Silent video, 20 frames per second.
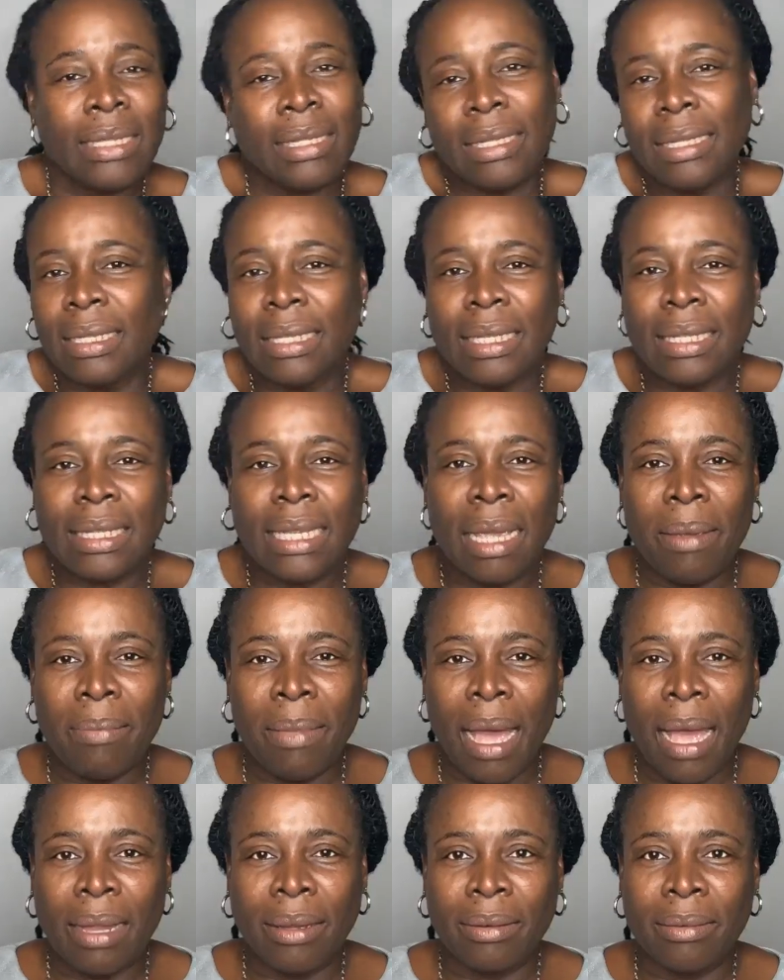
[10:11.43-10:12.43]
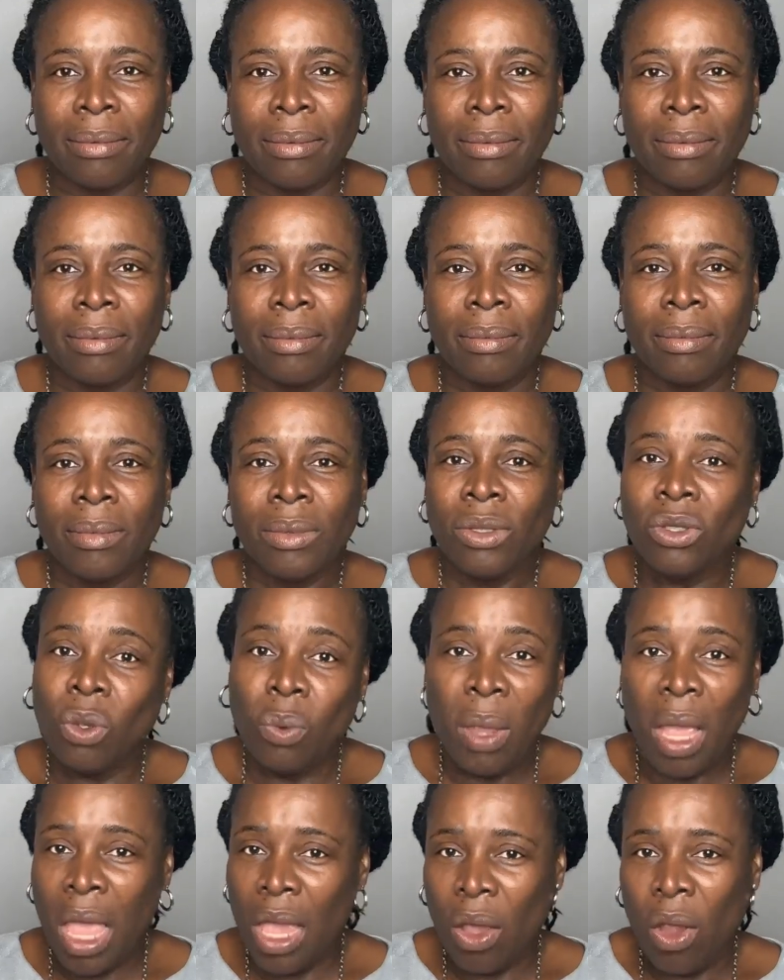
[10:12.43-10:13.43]
It's still the same man.
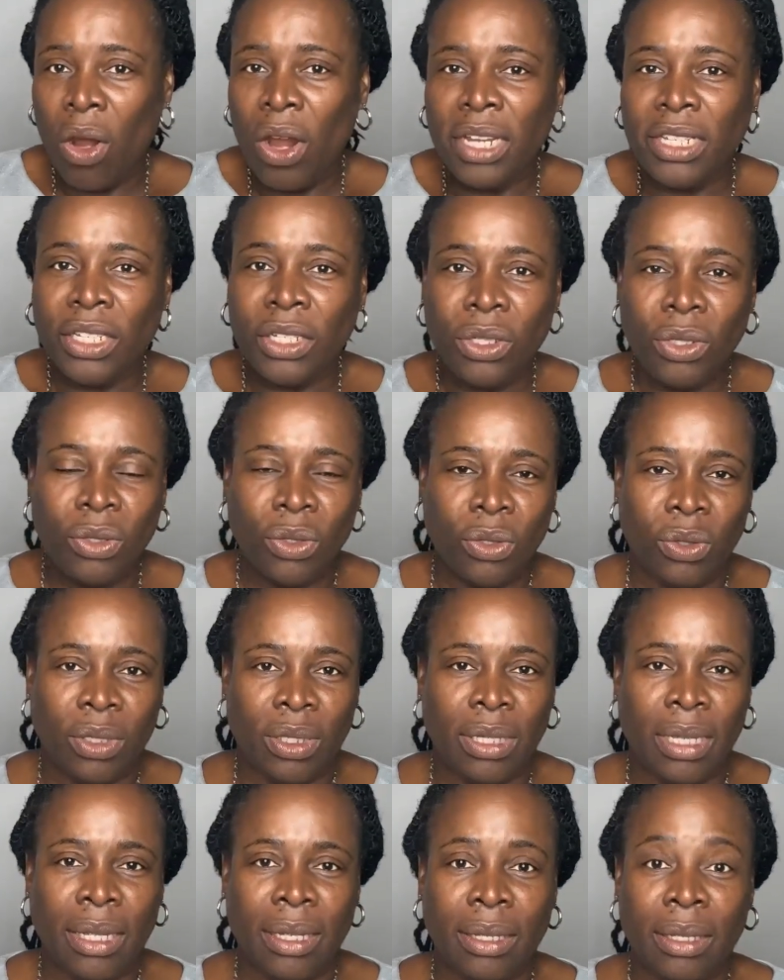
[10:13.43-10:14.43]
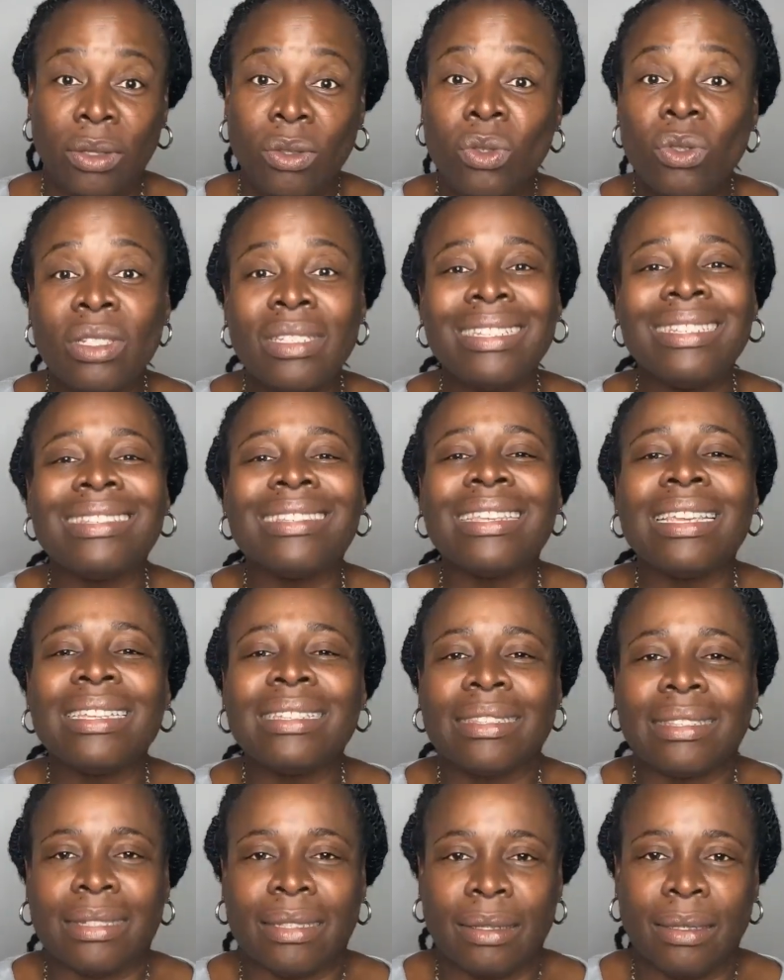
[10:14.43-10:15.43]
So we're encouraging you today to
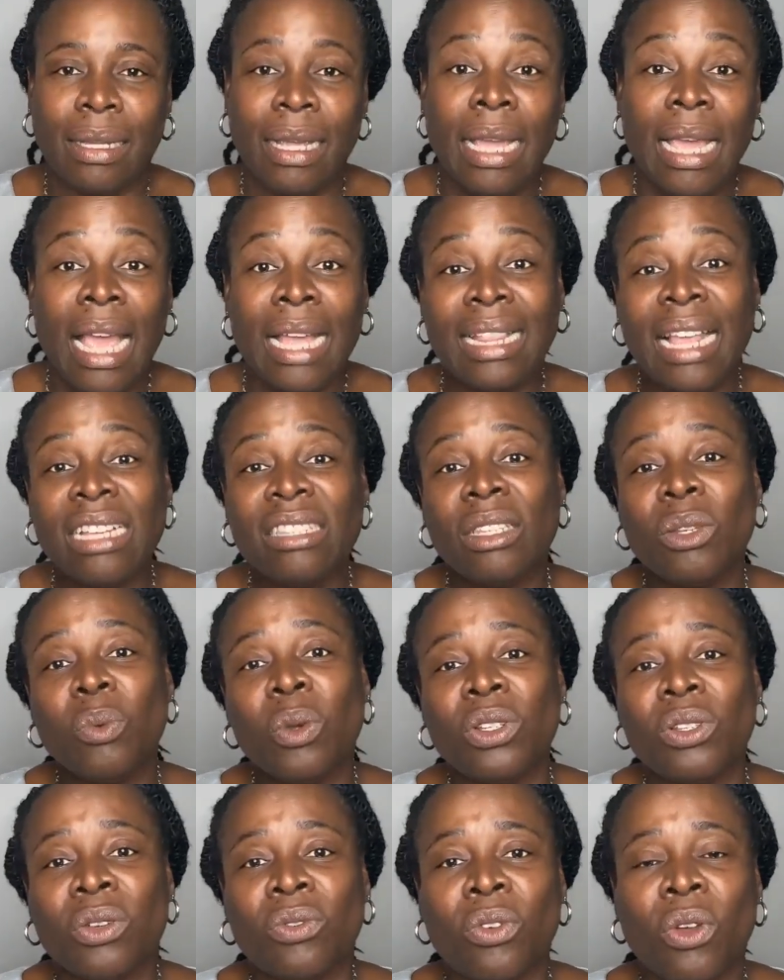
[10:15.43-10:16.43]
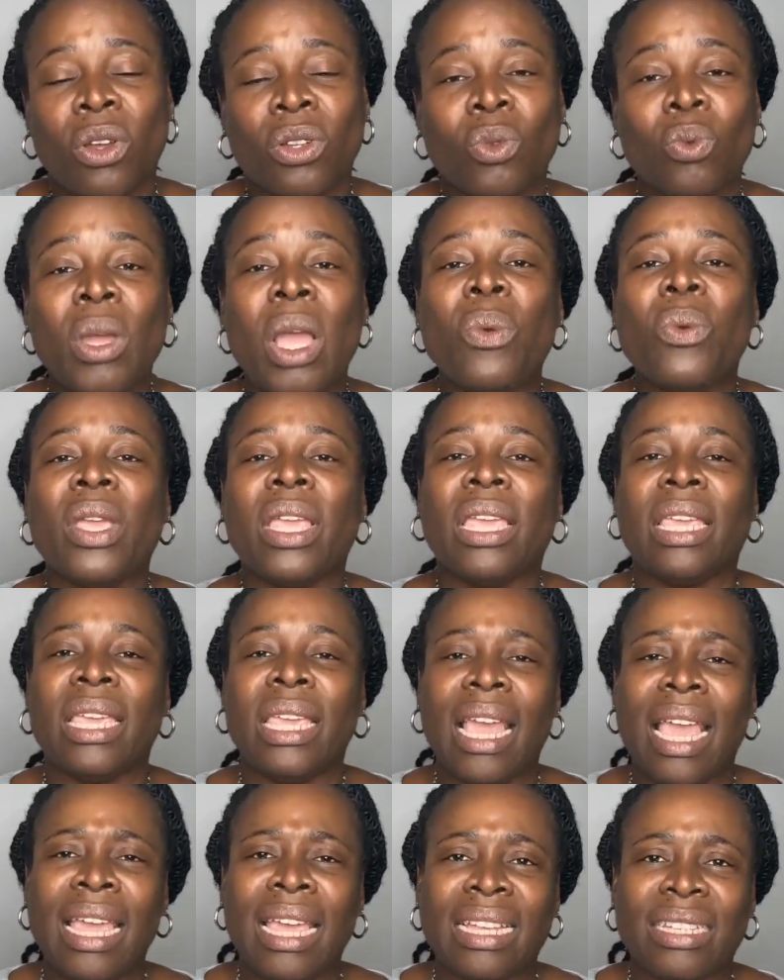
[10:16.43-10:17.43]
desist. And that's the word of God. When we
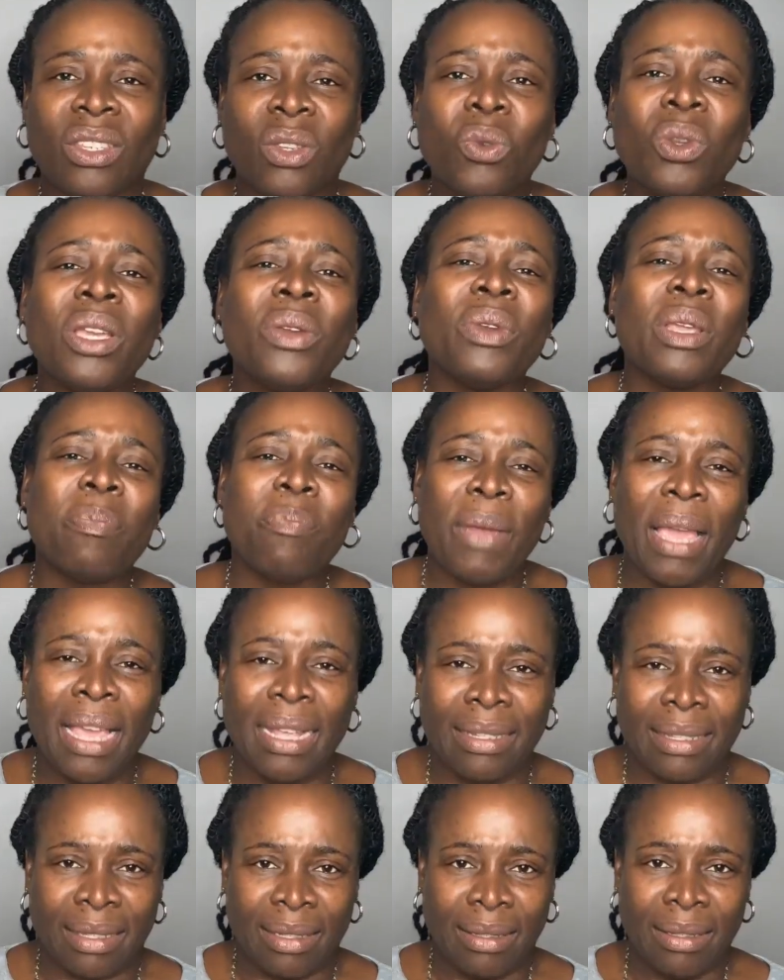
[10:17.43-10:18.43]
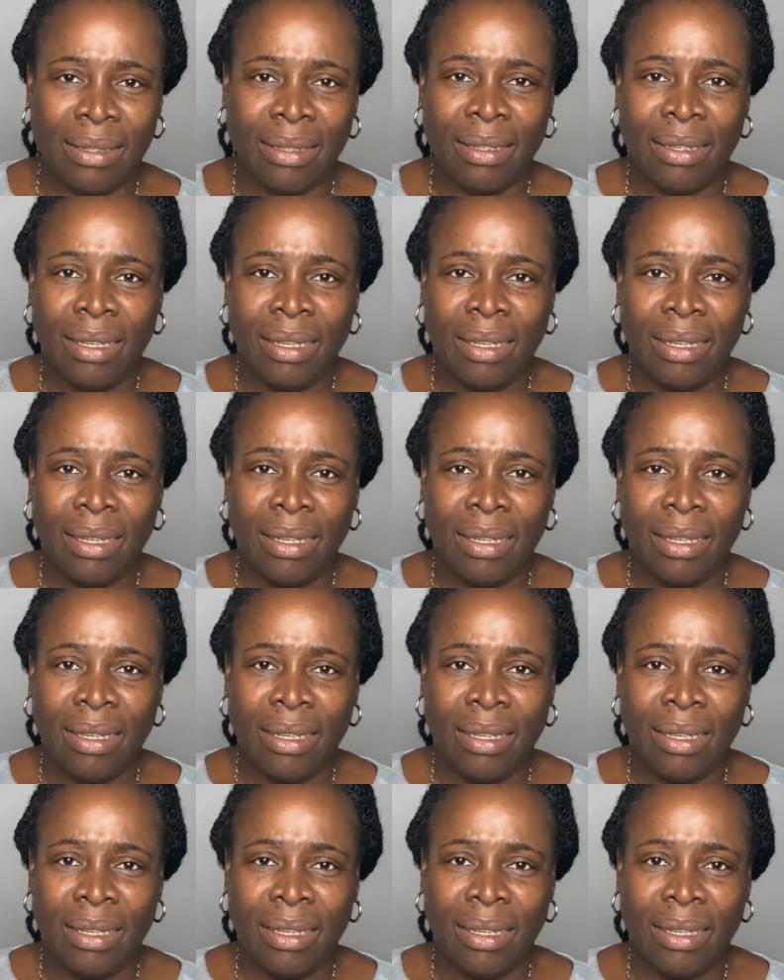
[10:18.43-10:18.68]
hear it, we repent.